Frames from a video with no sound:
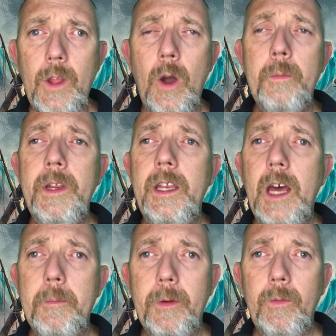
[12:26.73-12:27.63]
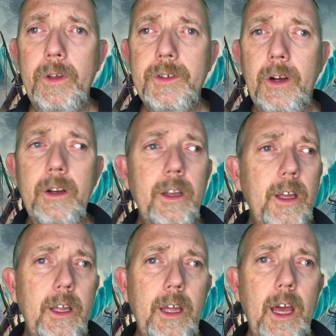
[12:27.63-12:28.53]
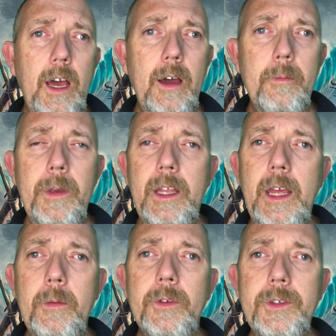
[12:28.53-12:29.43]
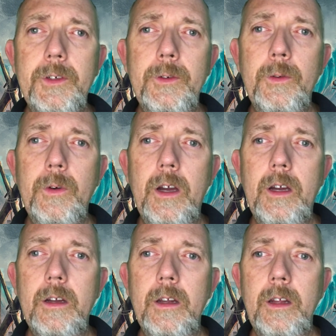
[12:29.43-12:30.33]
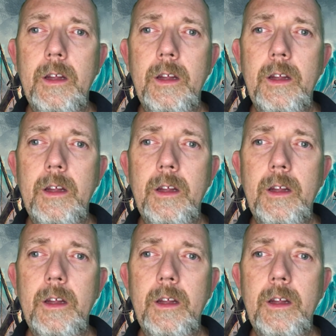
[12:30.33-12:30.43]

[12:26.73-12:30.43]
opening up and we start being able to